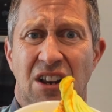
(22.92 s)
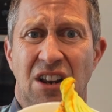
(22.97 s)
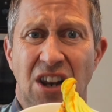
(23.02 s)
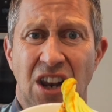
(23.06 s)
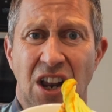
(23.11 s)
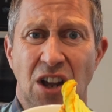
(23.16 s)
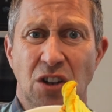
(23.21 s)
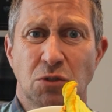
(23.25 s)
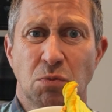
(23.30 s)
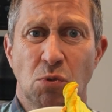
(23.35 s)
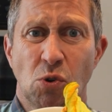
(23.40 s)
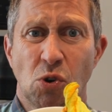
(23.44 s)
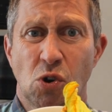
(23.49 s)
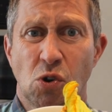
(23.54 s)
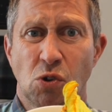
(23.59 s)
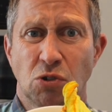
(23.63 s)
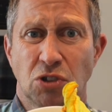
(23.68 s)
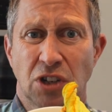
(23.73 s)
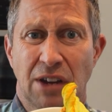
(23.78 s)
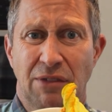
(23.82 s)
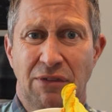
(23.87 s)
loads more
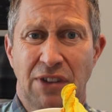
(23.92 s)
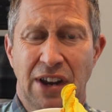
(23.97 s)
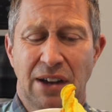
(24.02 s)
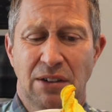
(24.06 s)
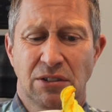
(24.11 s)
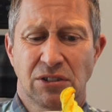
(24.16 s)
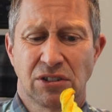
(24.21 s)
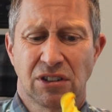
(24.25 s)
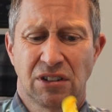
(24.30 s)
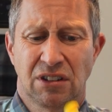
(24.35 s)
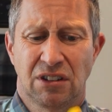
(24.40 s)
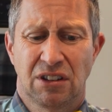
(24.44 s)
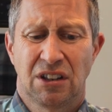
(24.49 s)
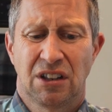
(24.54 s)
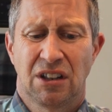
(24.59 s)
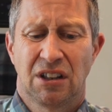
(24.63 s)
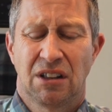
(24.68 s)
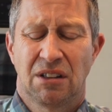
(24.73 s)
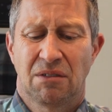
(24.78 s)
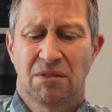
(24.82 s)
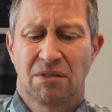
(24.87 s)
courgette flowers.
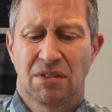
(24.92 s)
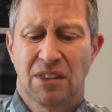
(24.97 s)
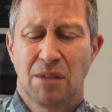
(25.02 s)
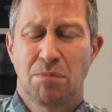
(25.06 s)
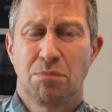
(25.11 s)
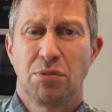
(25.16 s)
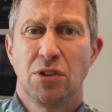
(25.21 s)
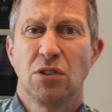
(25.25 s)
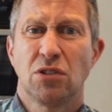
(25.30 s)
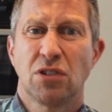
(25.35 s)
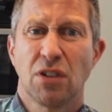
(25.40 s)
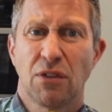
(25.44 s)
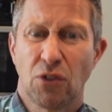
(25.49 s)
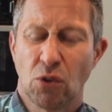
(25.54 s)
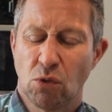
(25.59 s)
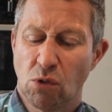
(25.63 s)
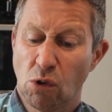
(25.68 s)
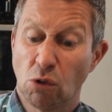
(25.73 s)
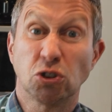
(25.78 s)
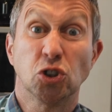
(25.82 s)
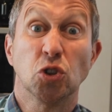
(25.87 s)
They're
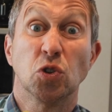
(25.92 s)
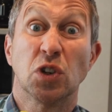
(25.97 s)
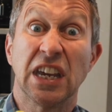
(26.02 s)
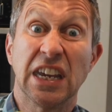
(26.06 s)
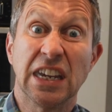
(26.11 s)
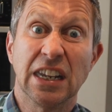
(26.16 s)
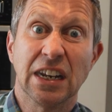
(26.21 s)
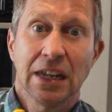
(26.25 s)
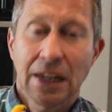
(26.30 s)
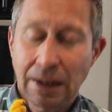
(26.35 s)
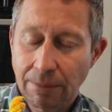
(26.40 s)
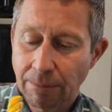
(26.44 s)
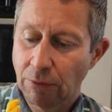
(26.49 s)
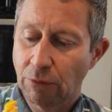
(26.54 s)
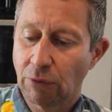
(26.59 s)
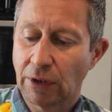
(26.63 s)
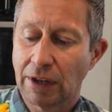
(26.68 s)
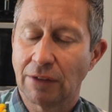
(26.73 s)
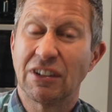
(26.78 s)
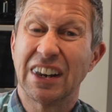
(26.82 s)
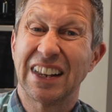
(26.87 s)
beautiful, or zucchini, if
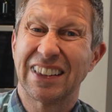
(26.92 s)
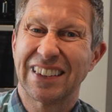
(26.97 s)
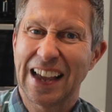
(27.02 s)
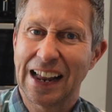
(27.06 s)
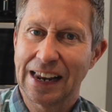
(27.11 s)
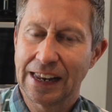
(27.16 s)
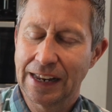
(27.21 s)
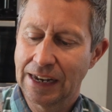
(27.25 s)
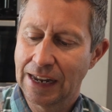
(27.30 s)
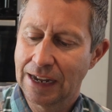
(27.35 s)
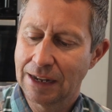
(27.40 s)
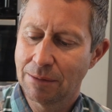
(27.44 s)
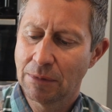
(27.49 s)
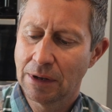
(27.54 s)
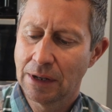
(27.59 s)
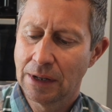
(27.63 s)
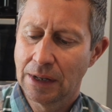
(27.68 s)
I give it the Italian name,